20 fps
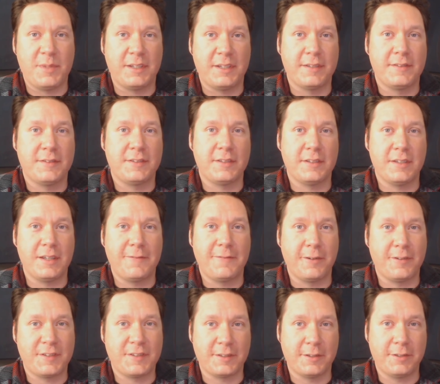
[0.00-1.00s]
Because if
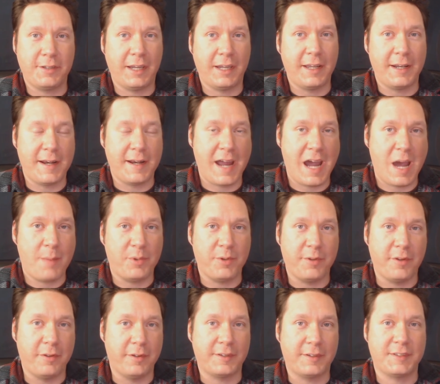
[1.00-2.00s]
you're just looking at an
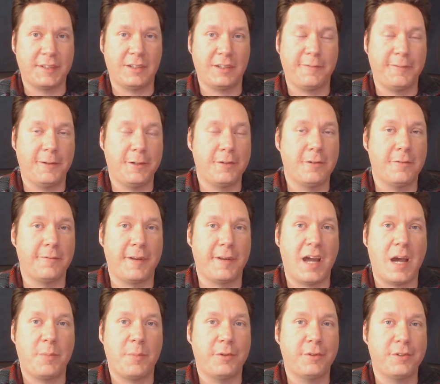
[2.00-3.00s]
apple that looks like a photo of an
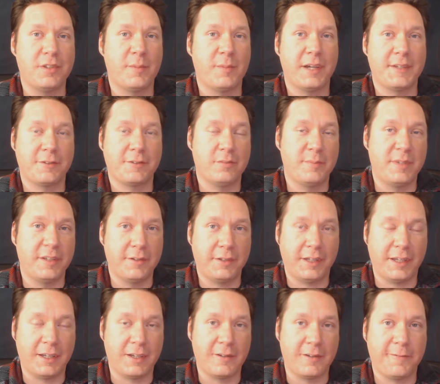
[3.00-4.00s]
apple, you might as well be
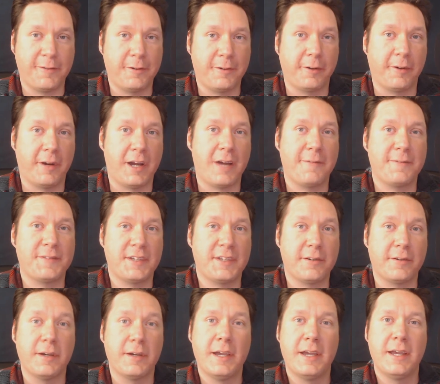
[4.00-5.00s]
looking at a photograph.
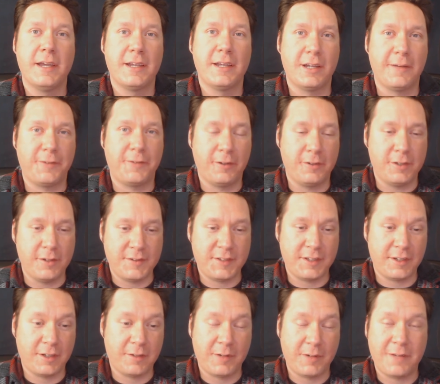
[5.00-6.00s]
So if you're
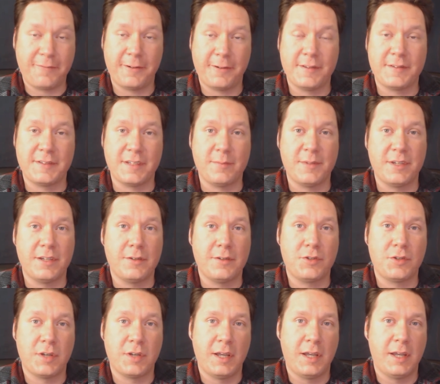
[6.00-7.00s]
using a reference
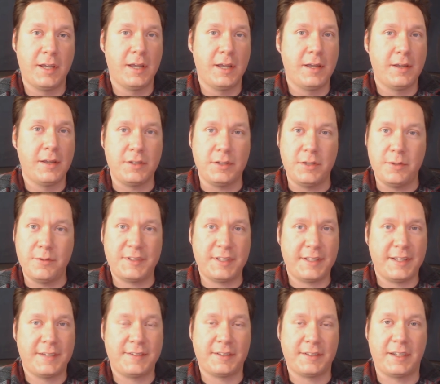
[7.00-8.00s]
image, use
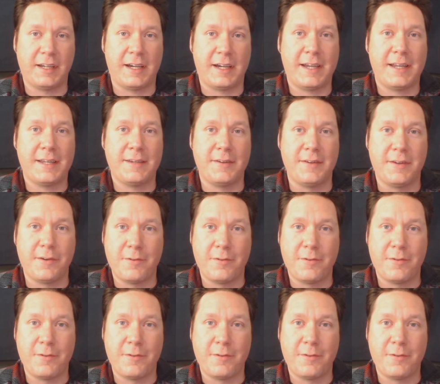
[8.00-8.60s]
it as a guide.